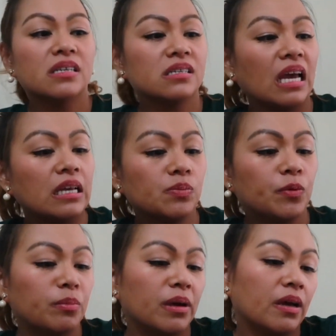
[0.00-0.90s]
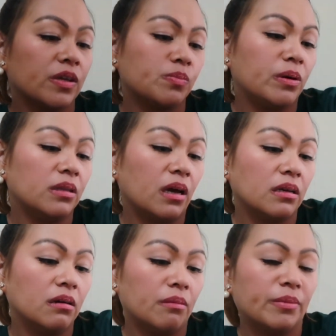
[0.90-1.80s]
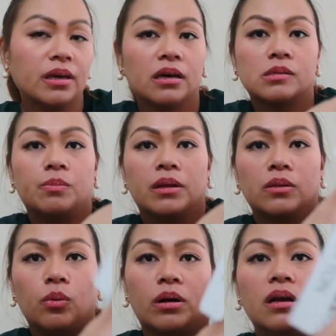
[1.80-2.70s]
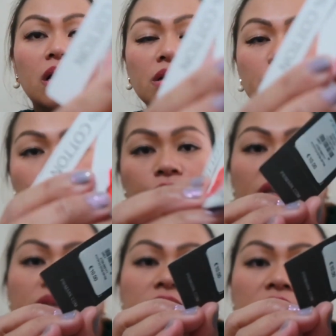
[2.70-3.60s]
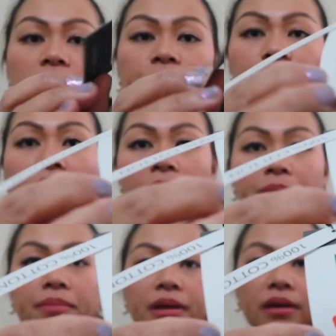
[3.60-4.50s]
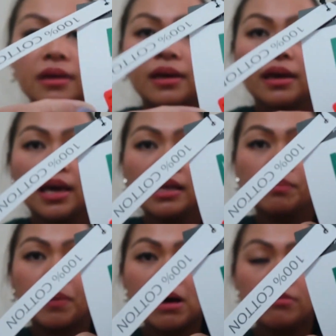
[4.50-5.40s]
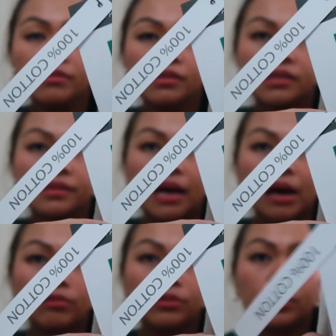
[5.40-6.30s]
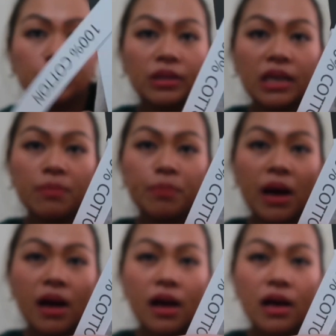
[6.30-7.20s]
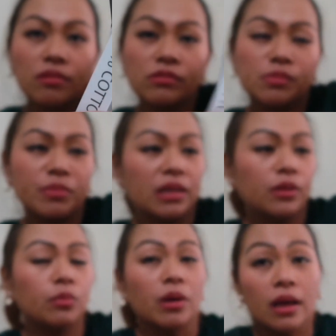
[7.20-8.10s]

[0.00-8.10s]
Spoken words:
a size for my husband, I got my husband one. So this is from £8 down to £3, medium.